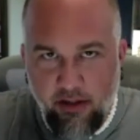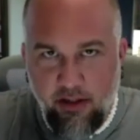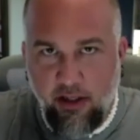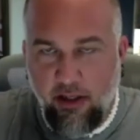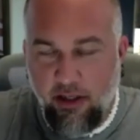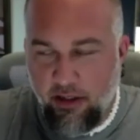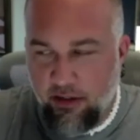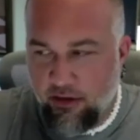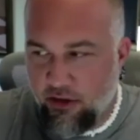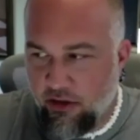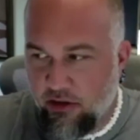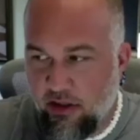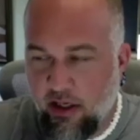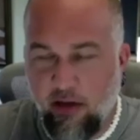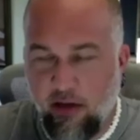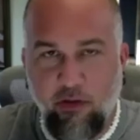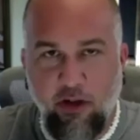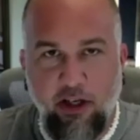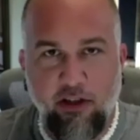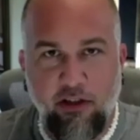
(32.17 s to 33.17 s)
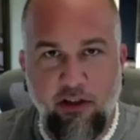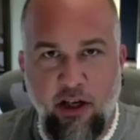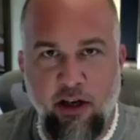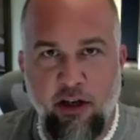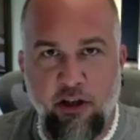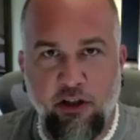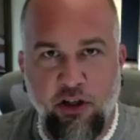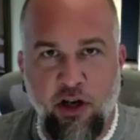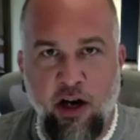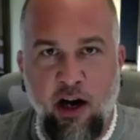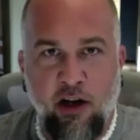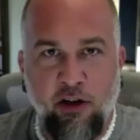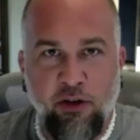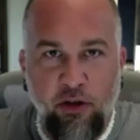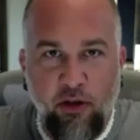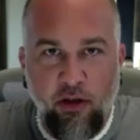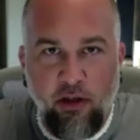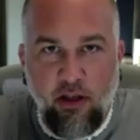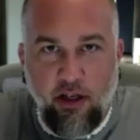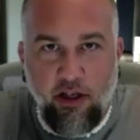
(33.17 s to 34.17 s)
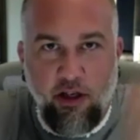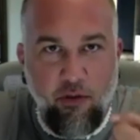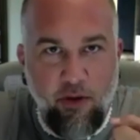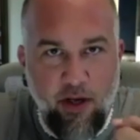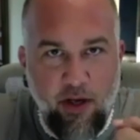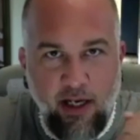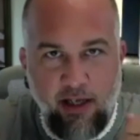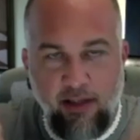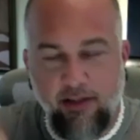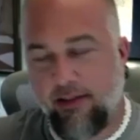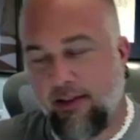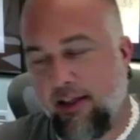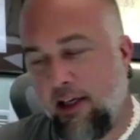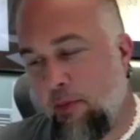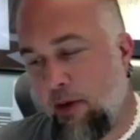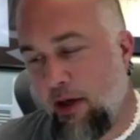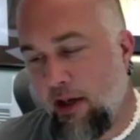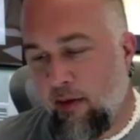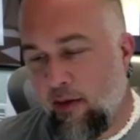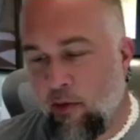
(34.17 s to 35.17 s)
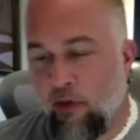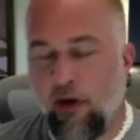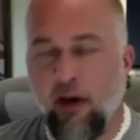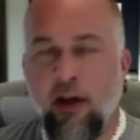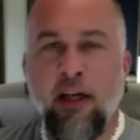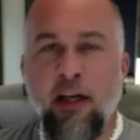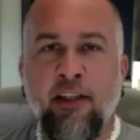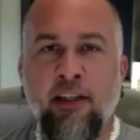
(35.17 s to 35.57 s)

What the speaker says: It's just that kind of childhood, like you can't see me anymore.